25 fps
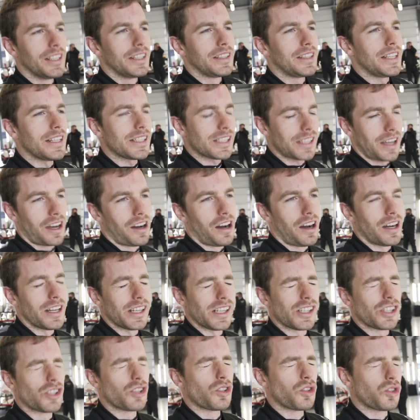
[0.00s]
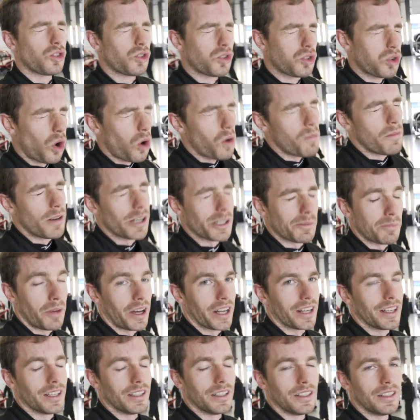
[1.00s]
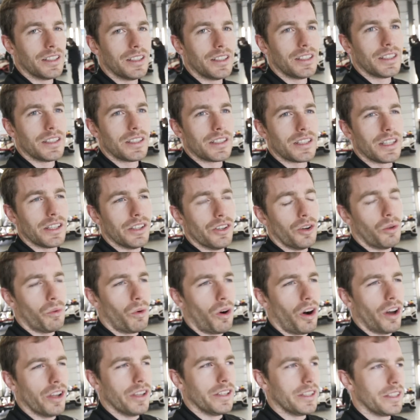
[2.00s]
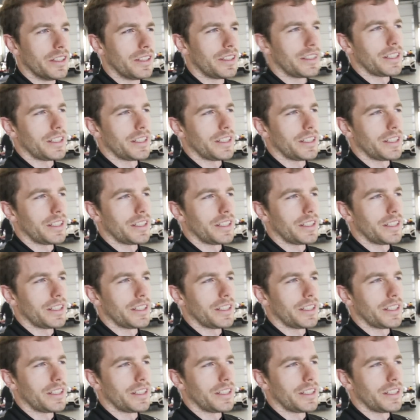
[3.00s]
This car is so much better than the one.